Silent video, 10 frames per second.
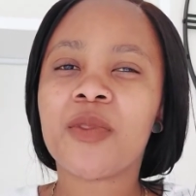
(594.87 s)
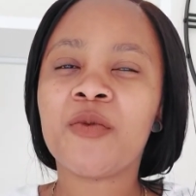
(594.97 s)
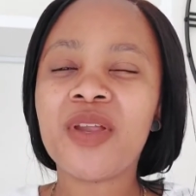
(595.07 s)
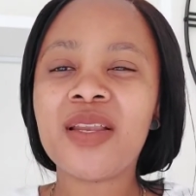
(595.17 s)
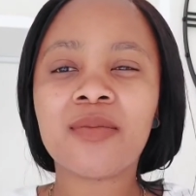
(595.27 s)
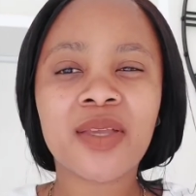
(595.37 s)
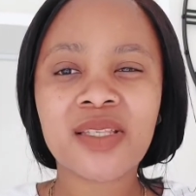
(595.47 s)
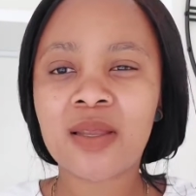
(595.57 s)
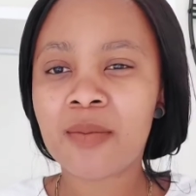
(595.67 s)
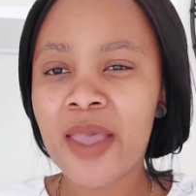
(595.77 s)
Really
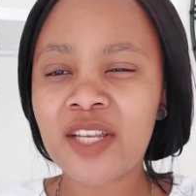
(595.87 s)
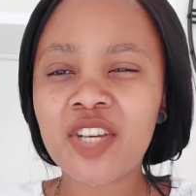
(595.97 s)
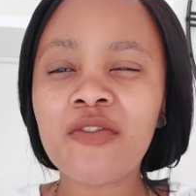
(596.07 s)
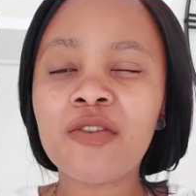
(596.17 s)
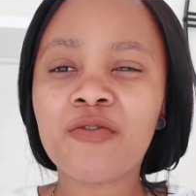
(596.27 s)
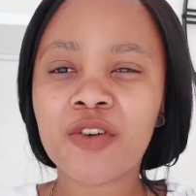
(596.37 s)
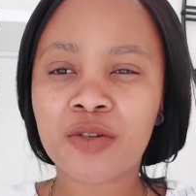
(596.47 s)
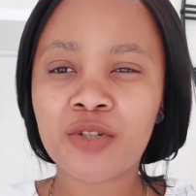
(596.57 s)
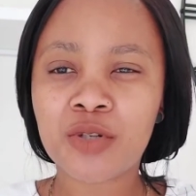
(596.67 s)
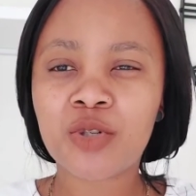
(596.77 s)
mix and match. Even
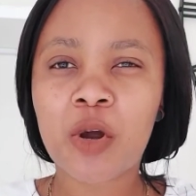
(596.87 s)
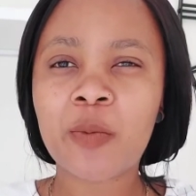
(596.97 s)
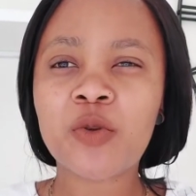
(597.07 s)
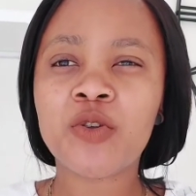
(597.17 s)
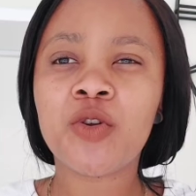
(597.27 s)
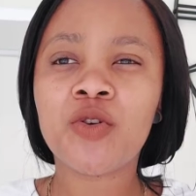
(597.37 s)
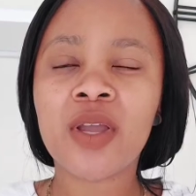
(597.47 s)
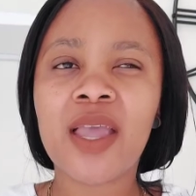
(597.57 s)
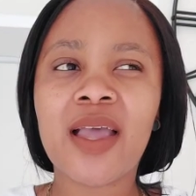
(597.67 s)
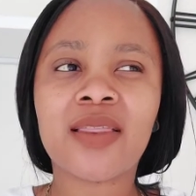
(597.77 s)
furniture shops, when you
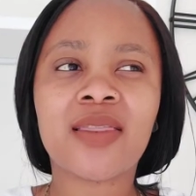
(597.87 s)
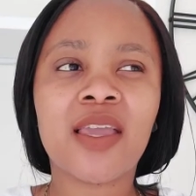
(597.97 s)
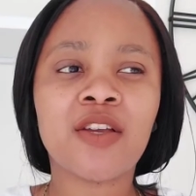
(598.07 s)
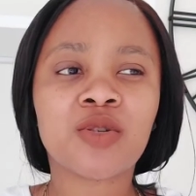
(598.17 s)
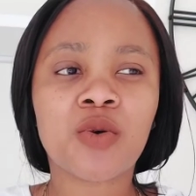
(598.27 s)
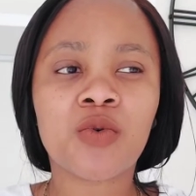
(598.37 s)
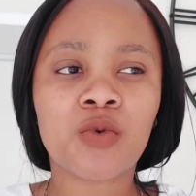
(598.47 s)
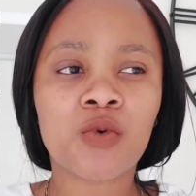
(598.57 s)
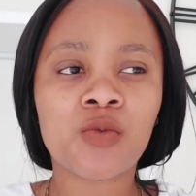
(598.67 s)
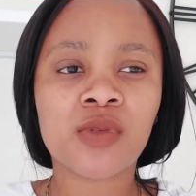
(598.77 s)
look at their
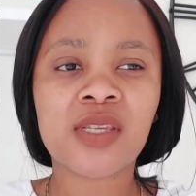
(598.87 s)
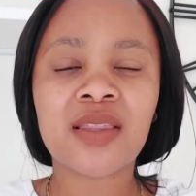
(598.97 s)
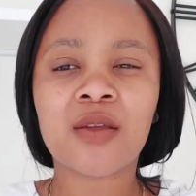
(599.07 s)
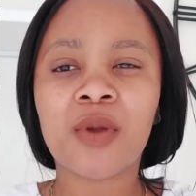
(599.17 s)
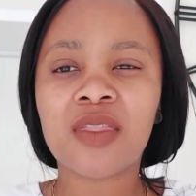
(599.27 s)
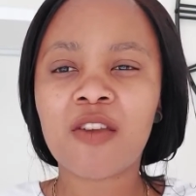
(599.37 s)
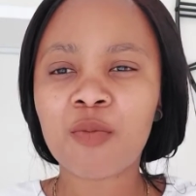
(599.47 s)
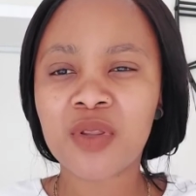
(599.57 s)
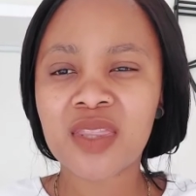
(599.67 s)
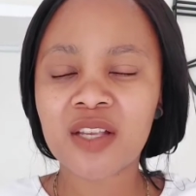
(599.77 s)
showrooms and the way they
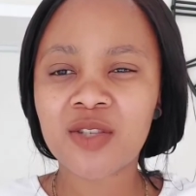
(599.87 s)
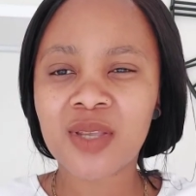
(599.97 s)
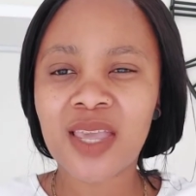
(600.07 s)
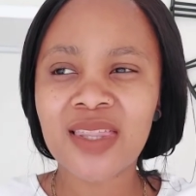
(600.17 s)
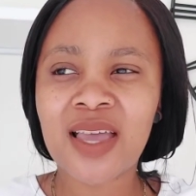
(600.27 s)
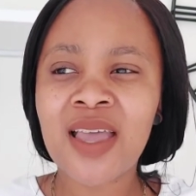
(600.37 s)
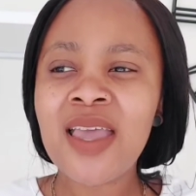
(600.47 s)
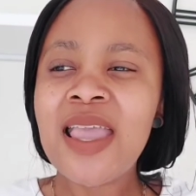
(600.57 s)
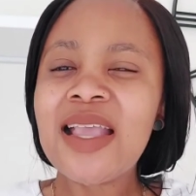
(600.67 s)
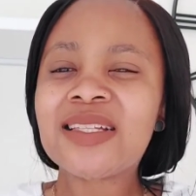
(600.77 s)
put things together,
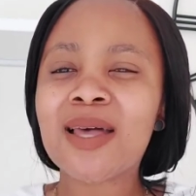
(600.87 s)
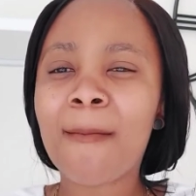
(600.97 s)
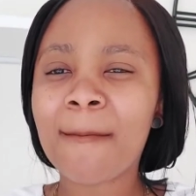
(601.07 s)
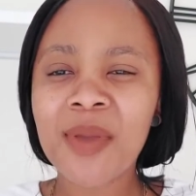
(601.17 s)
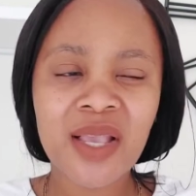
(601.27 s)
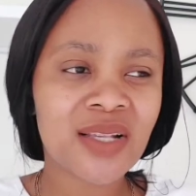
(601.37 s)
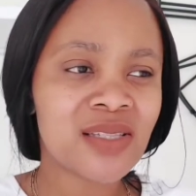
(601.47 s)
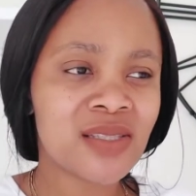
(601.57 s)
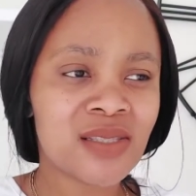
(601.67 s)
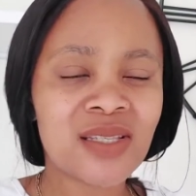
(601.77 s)
it's a mix.